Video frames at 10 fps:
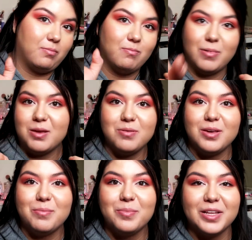
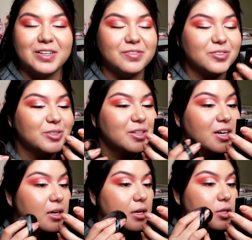Baby Blendiful,
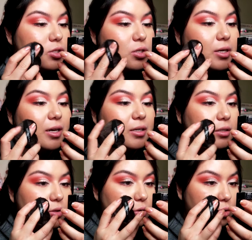to kind of
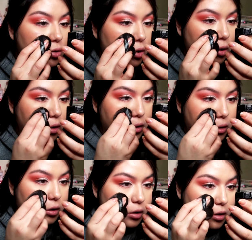go
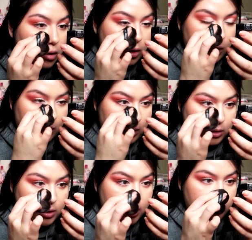and
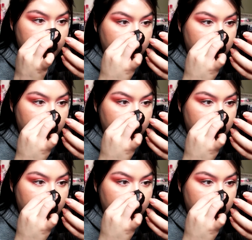tap